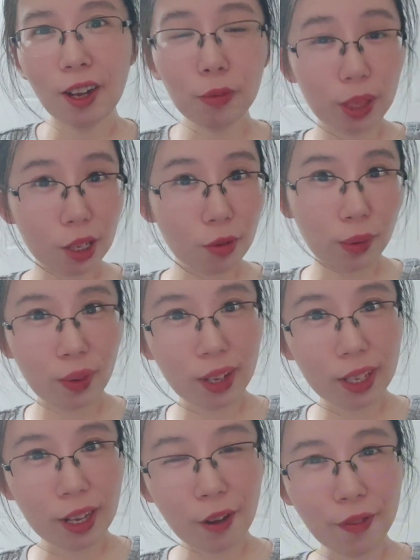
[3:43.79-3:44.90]
Hope this review
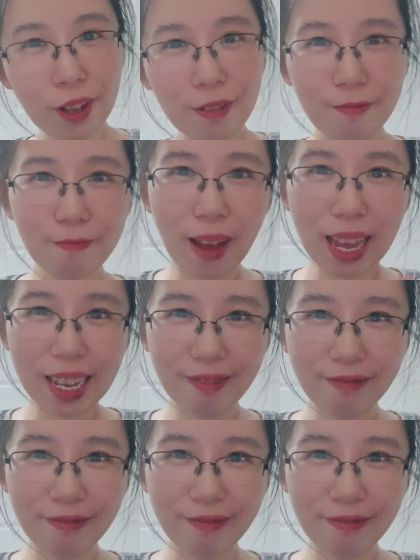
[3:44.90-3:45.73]
is helpful. Bye!